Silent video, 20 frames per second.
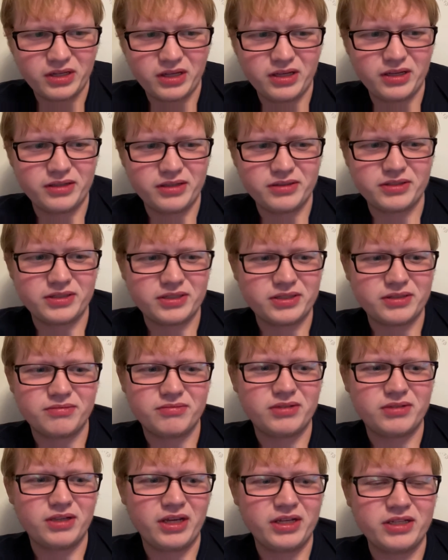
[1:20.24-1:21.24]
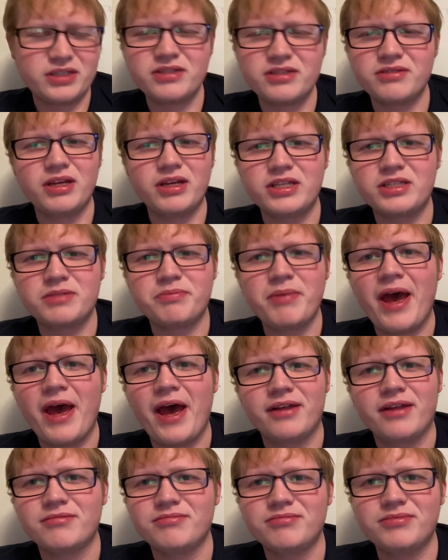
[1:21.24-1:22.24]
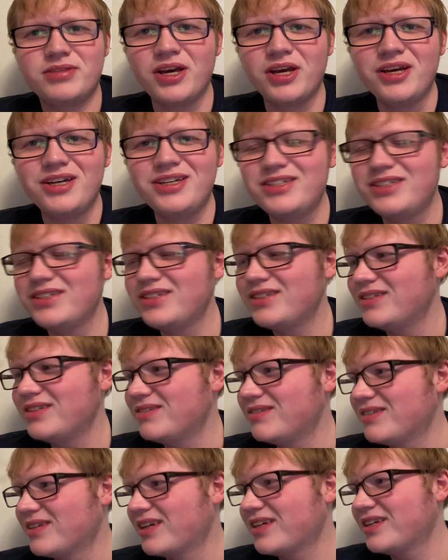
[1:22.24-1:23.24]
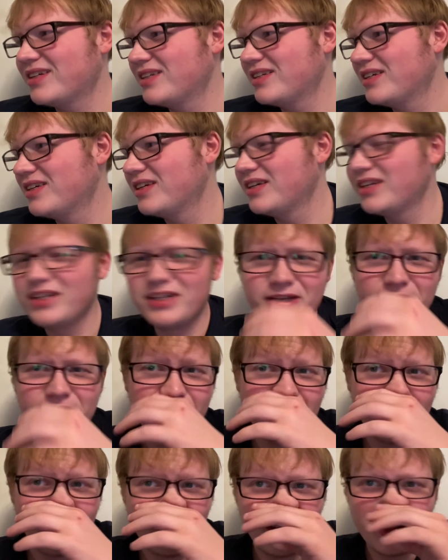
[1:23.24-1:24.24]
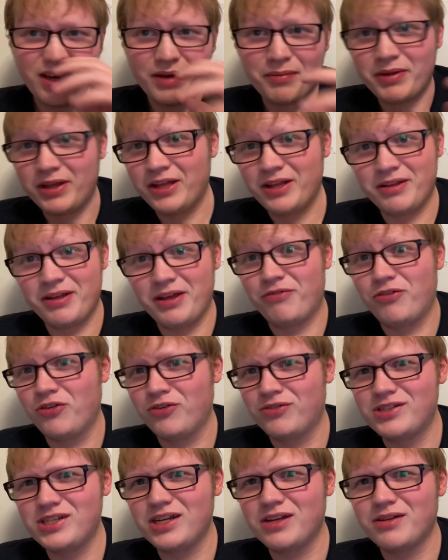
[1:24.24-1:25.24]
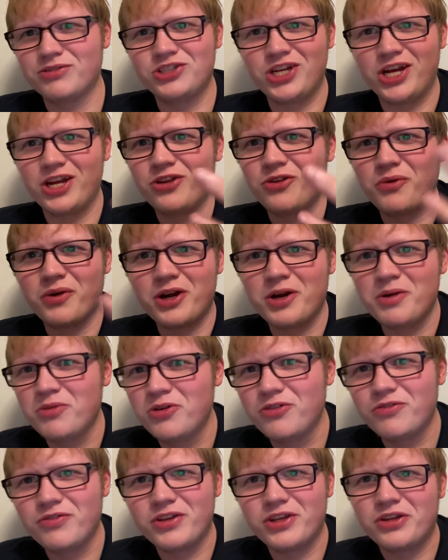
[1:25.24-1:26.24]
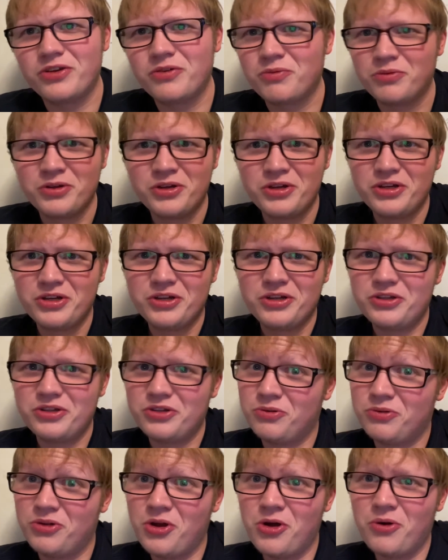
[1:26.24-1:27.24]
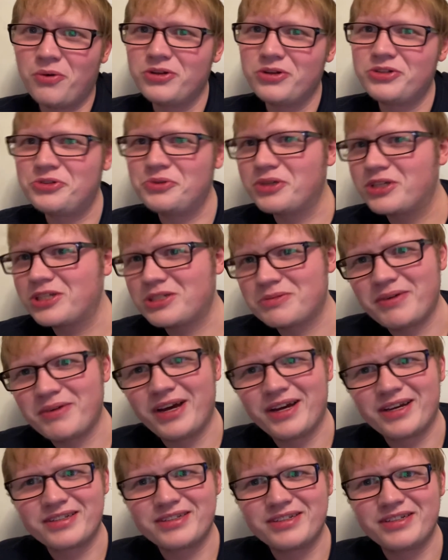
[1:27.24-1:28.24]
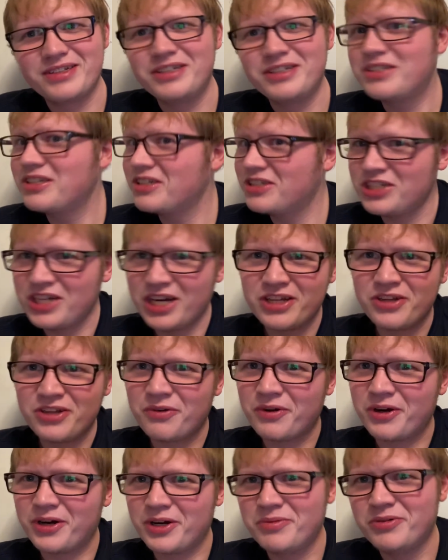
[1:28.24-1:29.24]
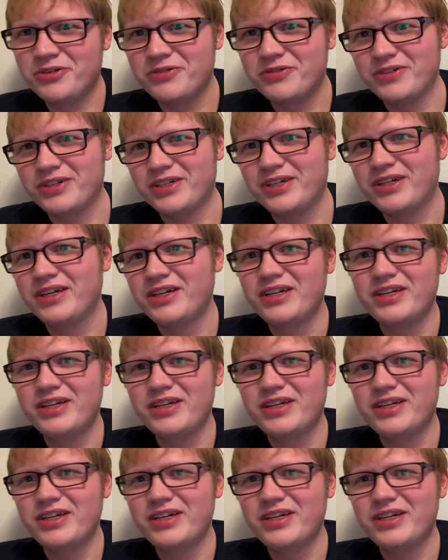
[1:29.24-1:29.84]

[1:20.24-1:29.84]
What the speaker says: It's bad. I mean, if you've seen a January movie, you know what to expect. It's a January movie.